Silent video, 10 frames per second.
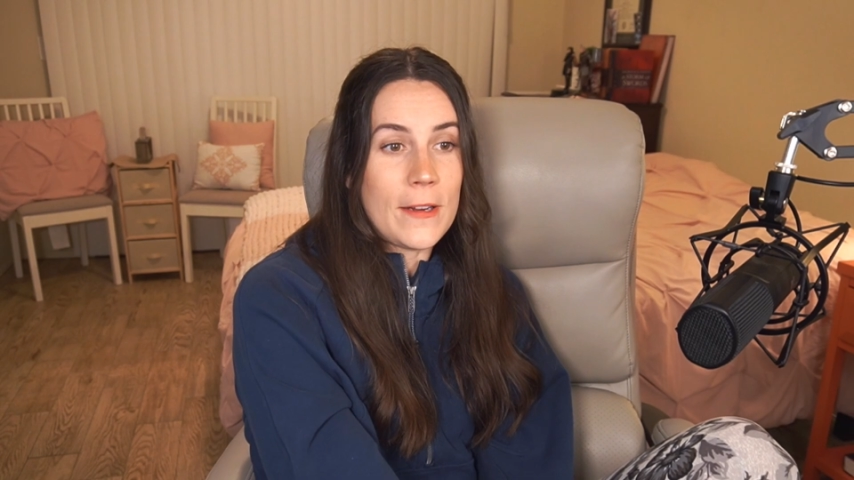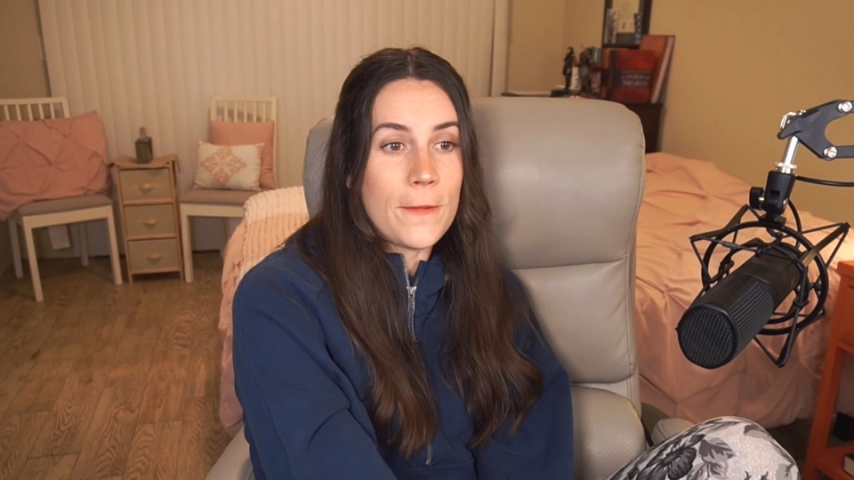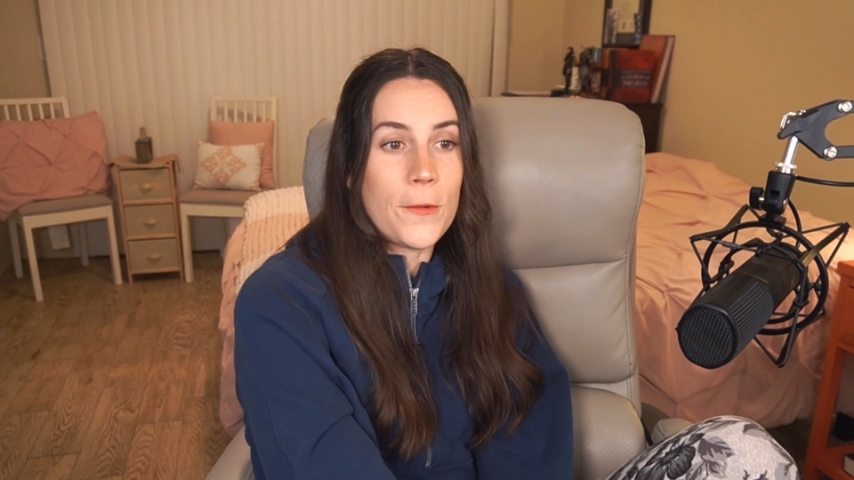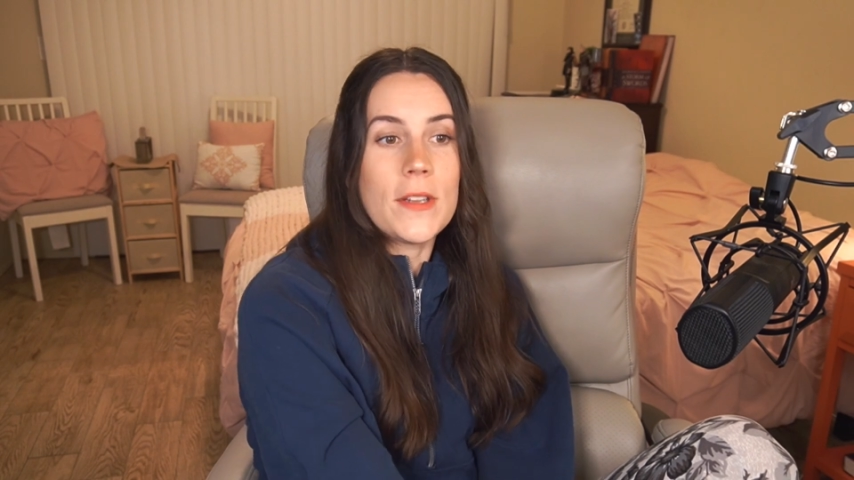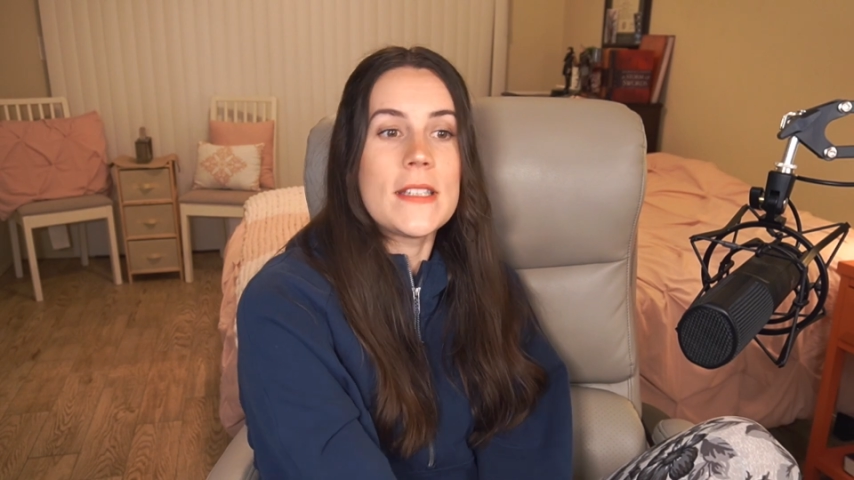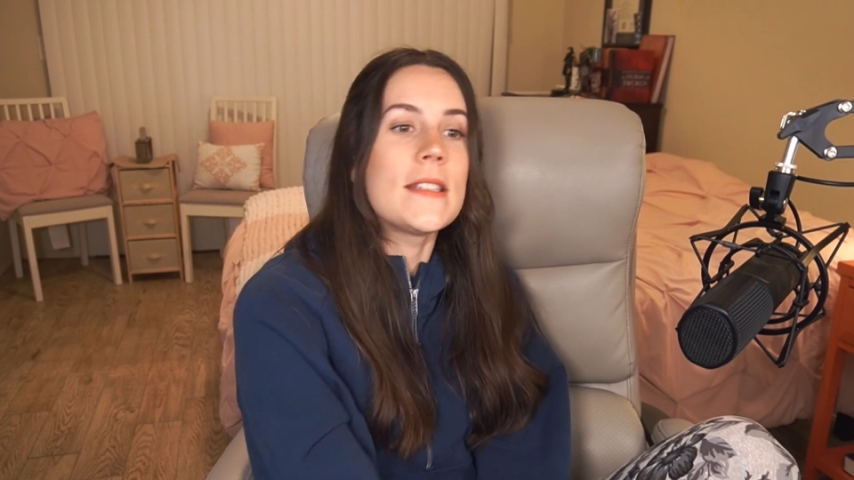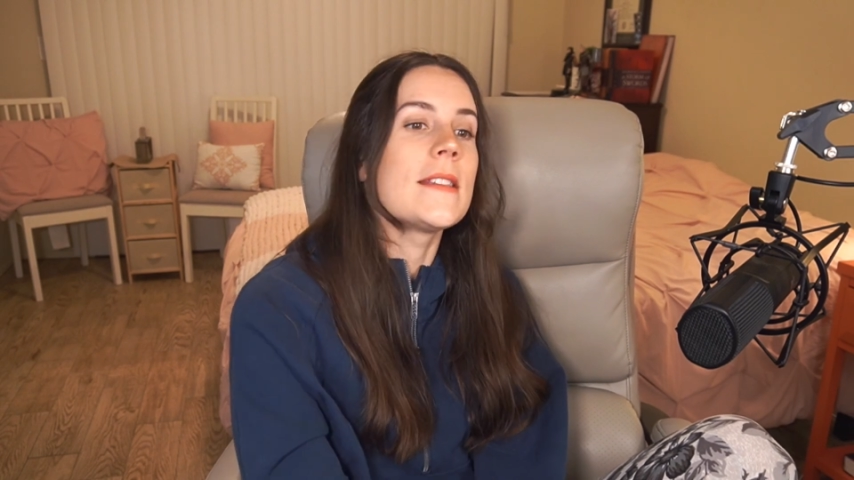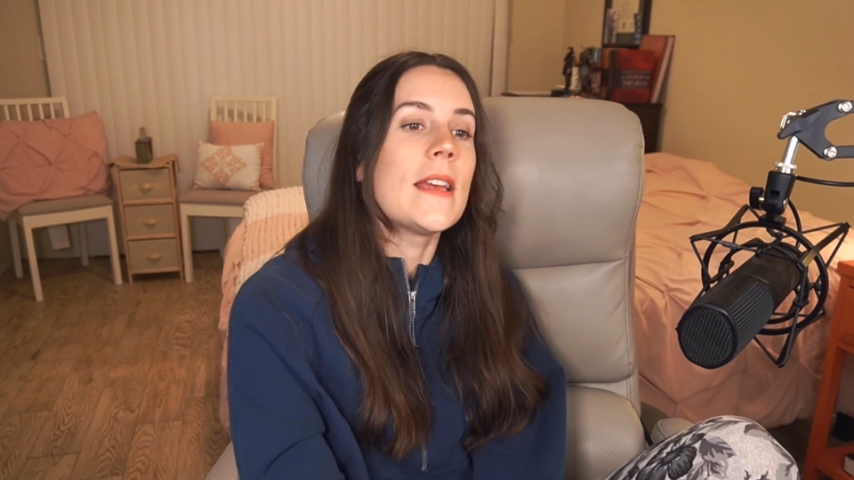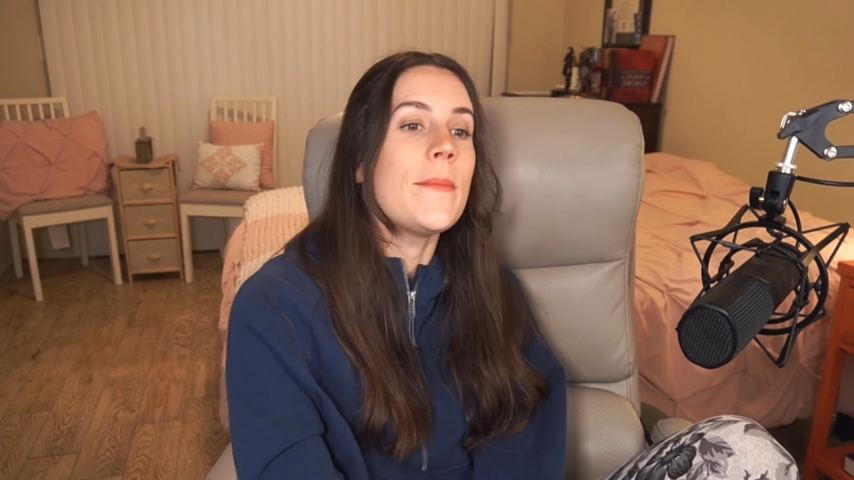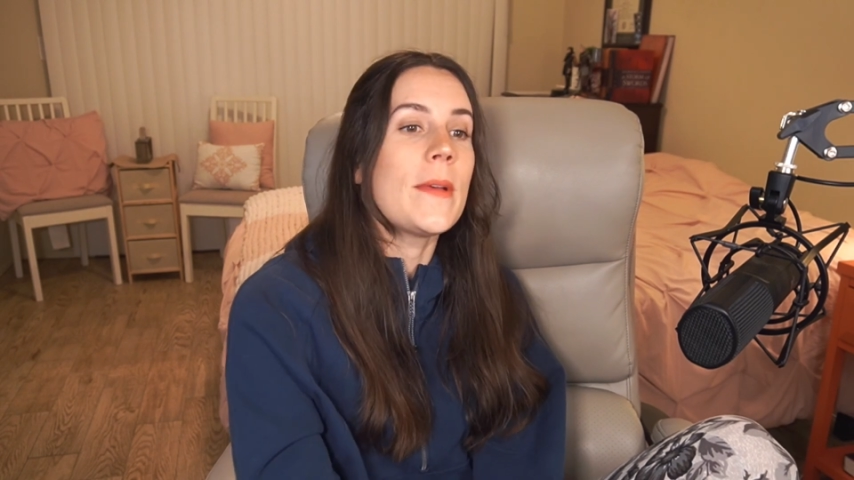therefore it
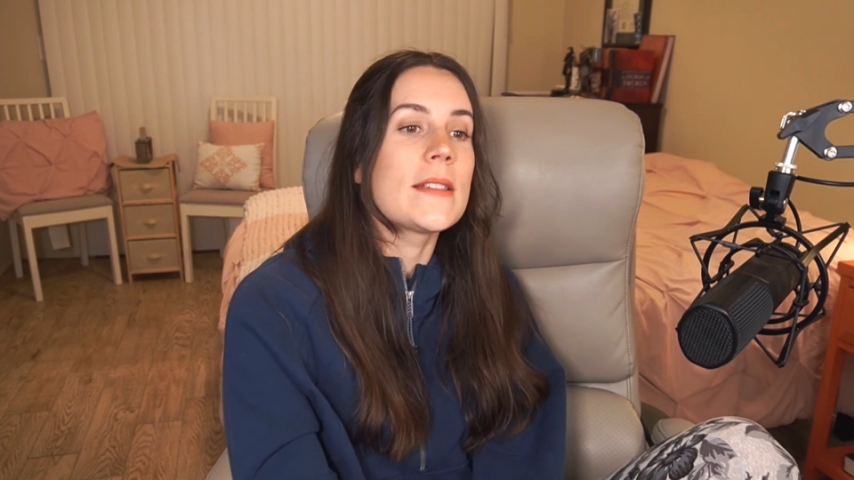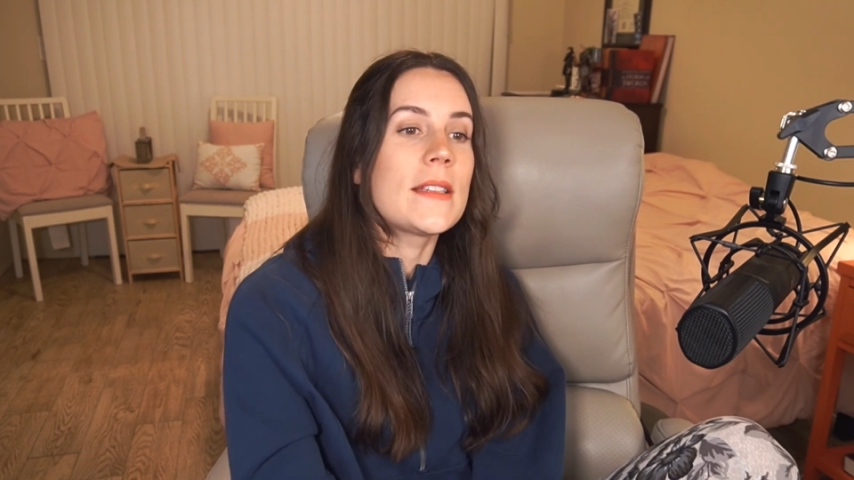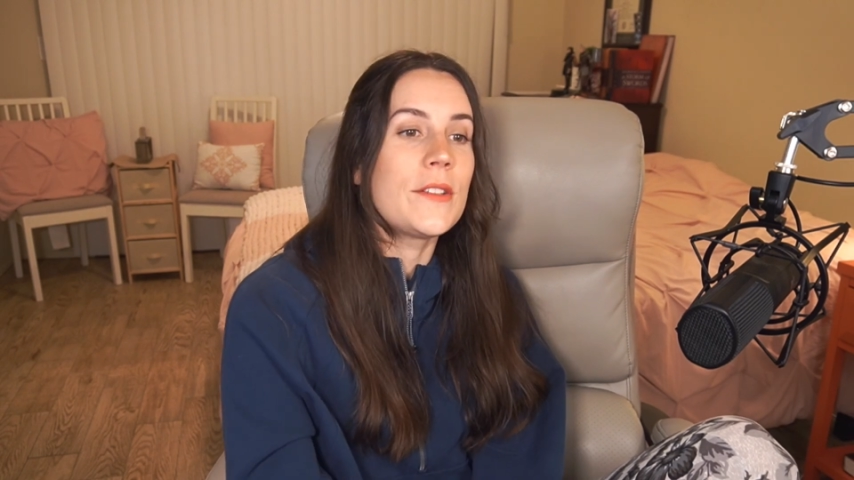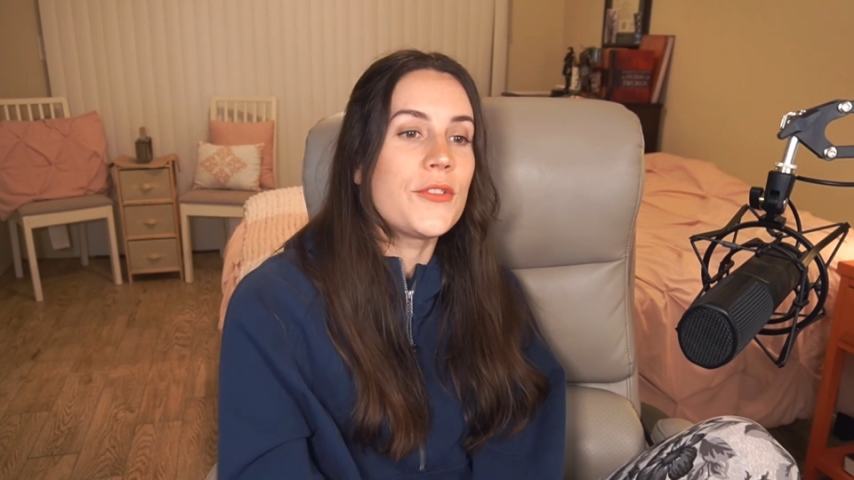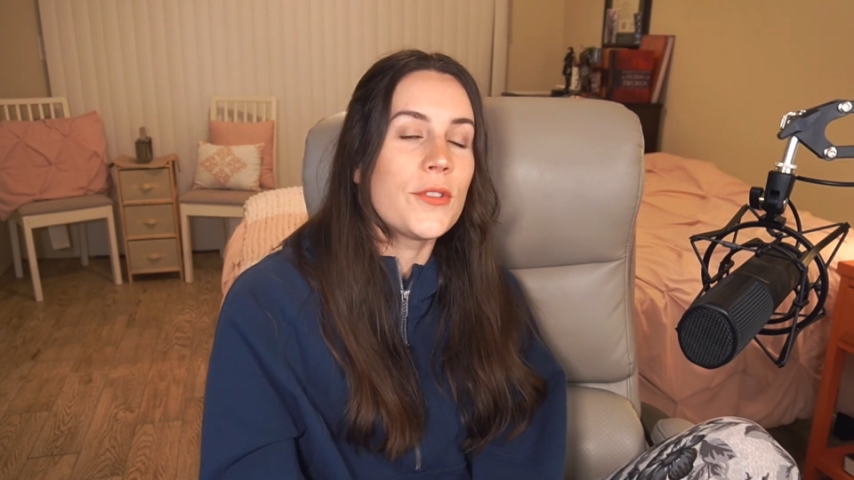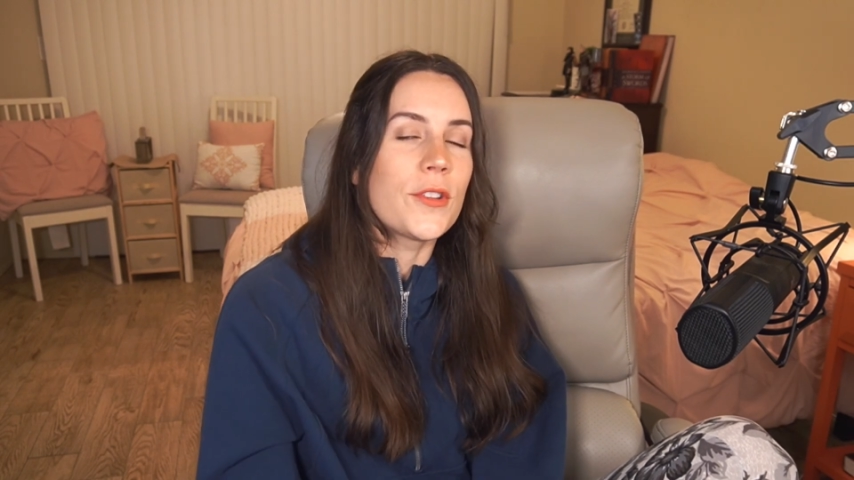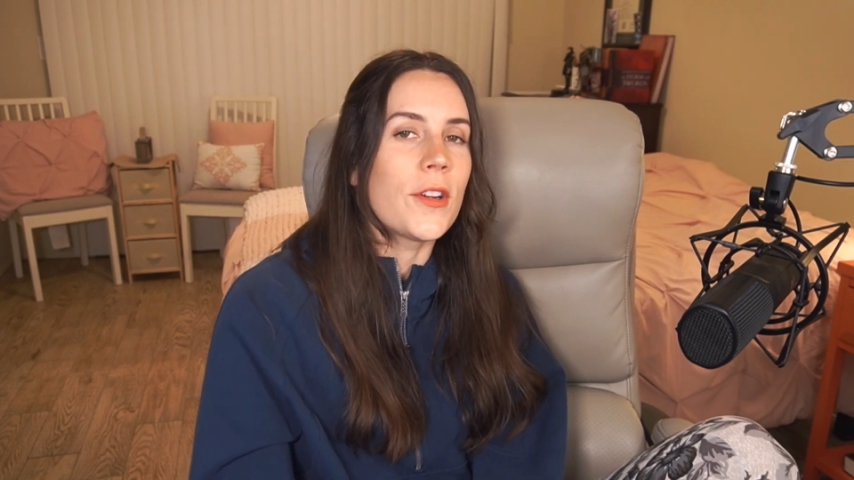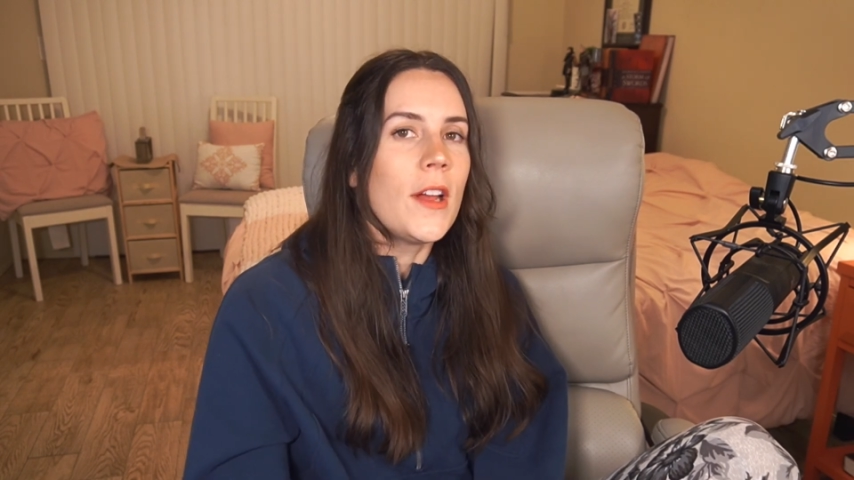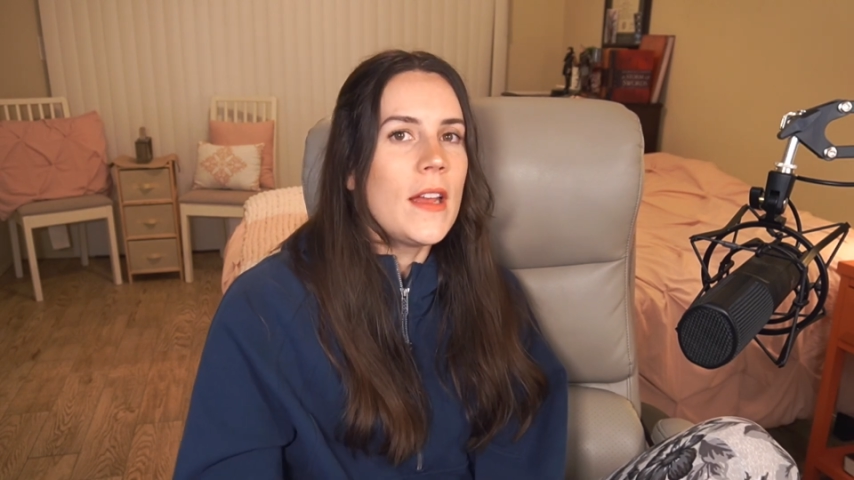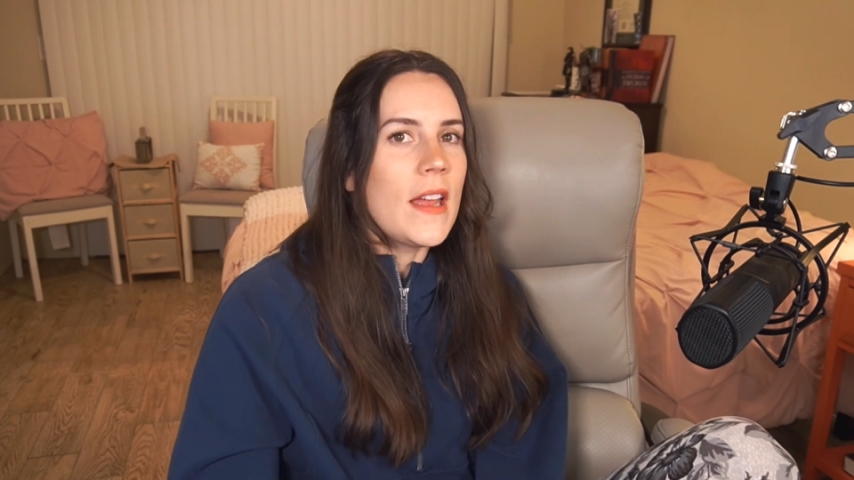sees him as an intruder